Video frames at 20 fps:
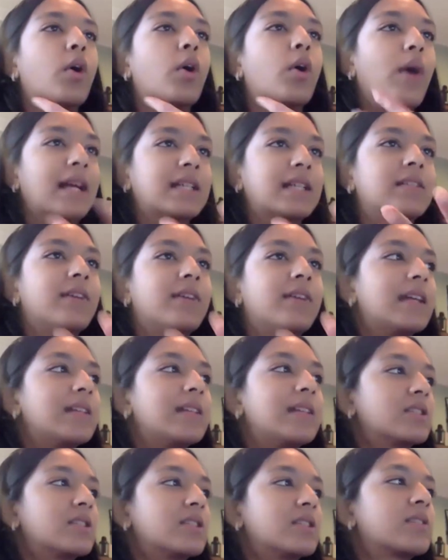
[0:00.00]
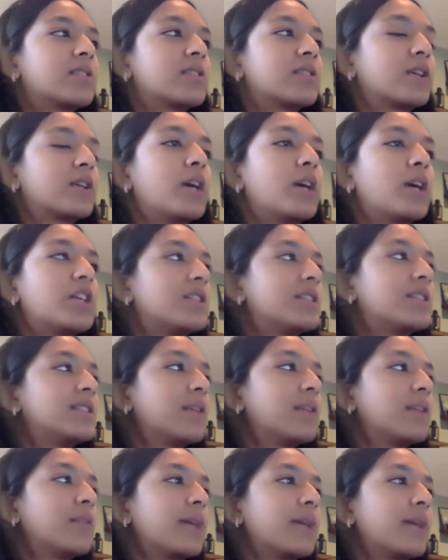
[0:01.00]
proactive answers for questions
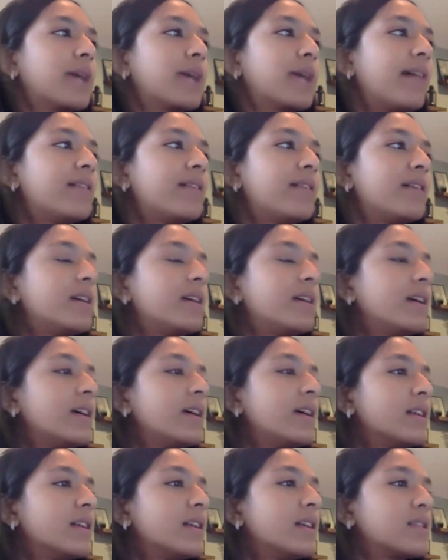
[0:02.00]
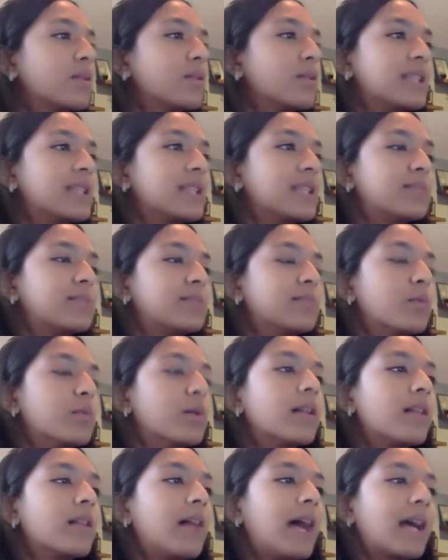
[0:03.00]
that we have. So this
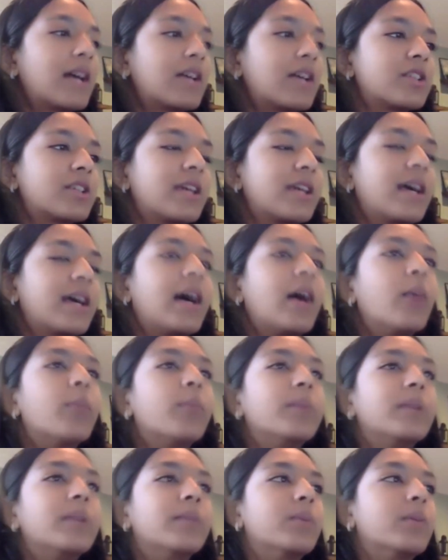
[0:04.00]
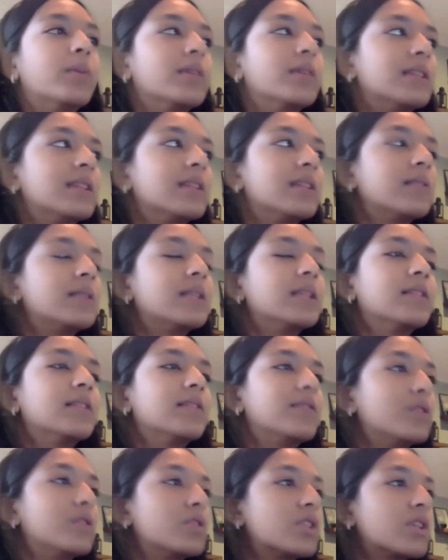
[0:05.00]
will actually help people in the
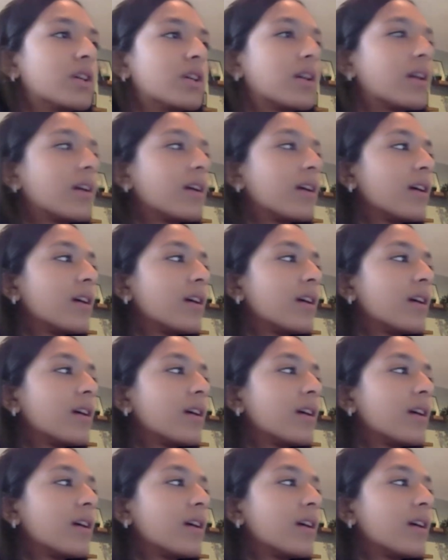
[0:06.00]
future.